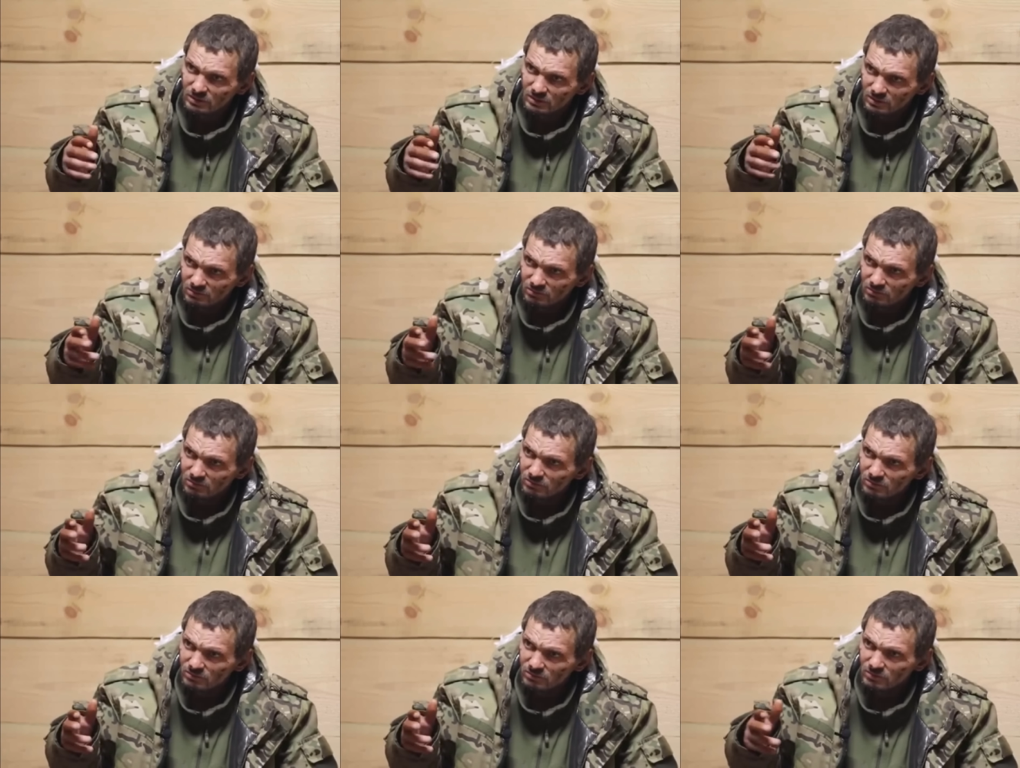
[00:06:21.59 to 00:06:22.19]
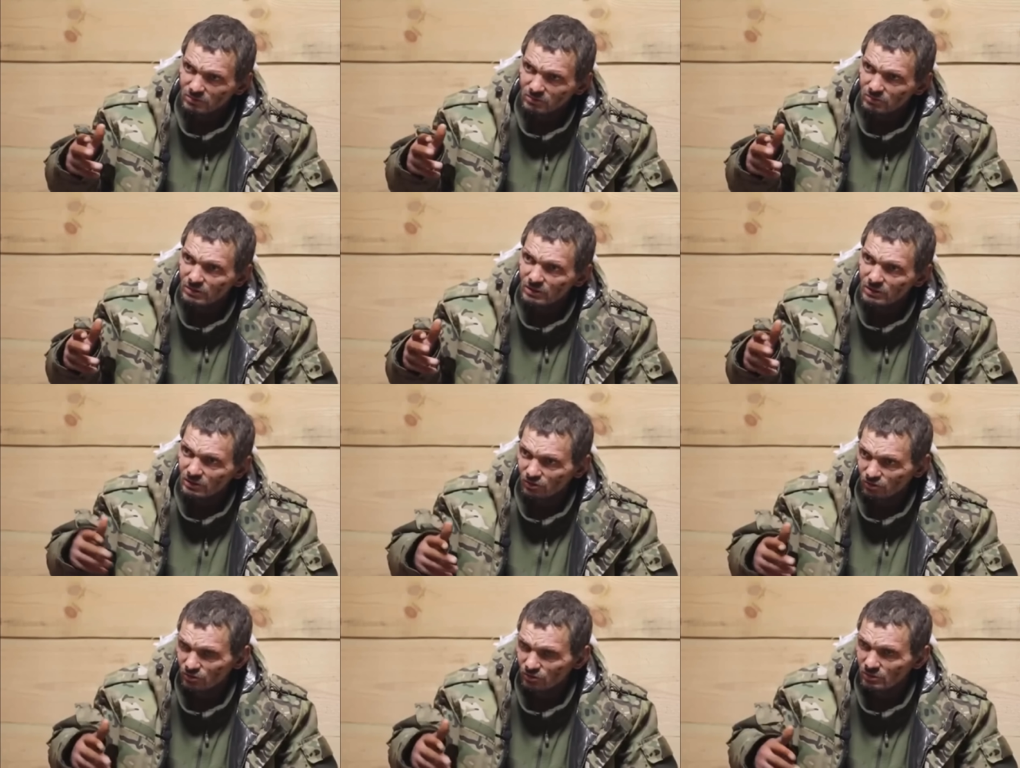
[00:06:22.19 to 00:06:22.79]
I said, I can't
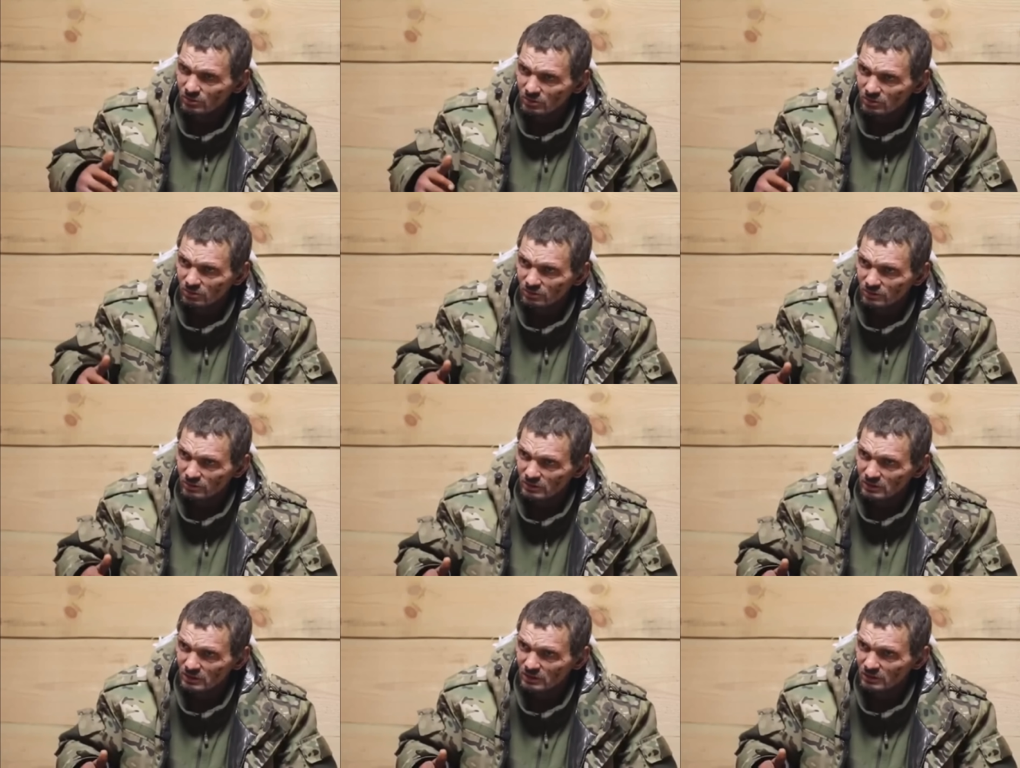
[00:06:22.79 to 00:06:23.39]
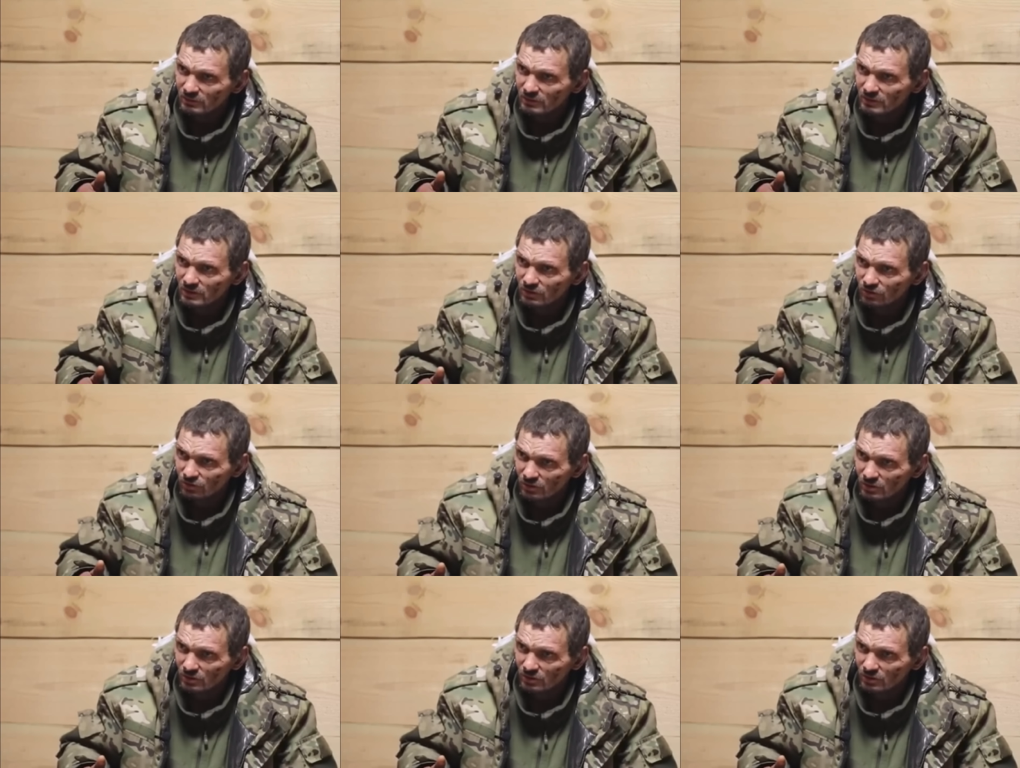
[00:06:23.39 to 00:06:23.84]
smoke much, and some water.